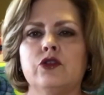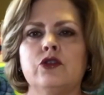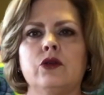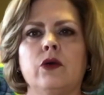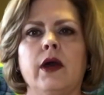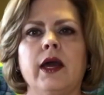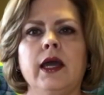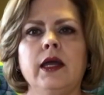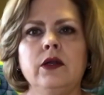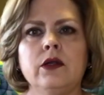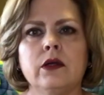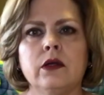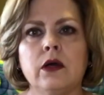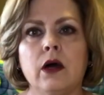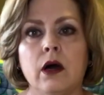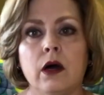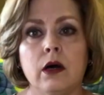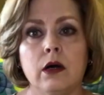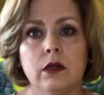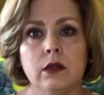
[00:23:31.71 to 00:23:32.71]
So I had to
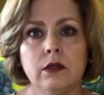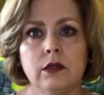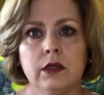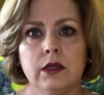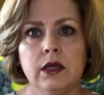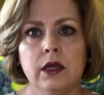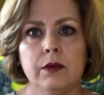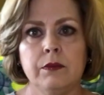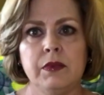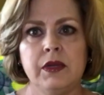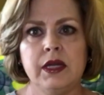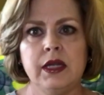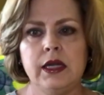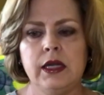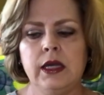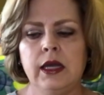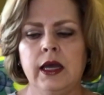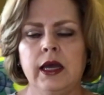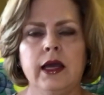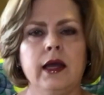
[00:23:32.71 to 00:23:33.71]
call the
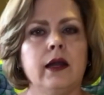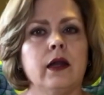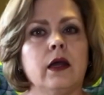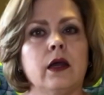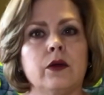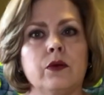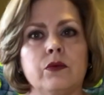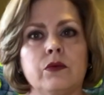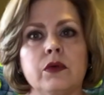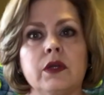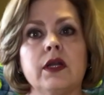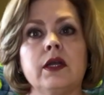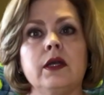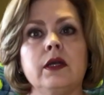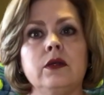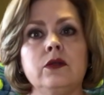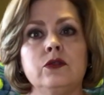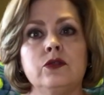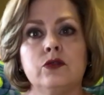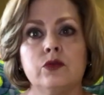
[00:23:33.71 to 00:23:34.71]
company, and I got a
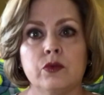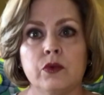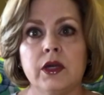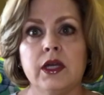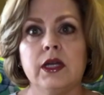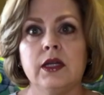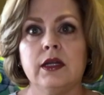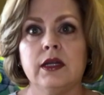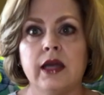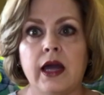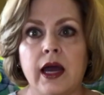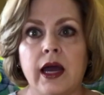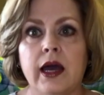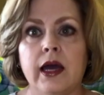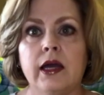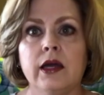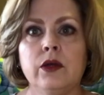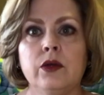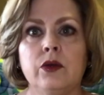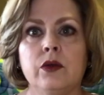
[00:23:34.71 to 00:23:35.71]
really sweet
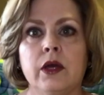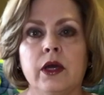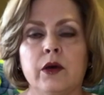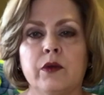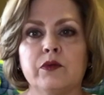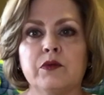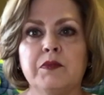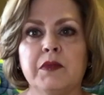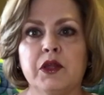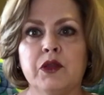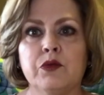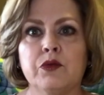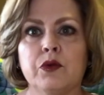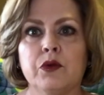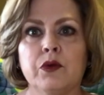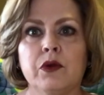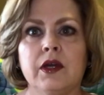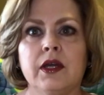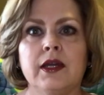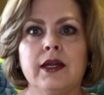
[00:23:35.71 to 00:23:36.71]
guy who helped me
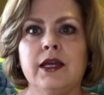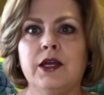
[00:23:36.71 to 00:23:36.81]
through it.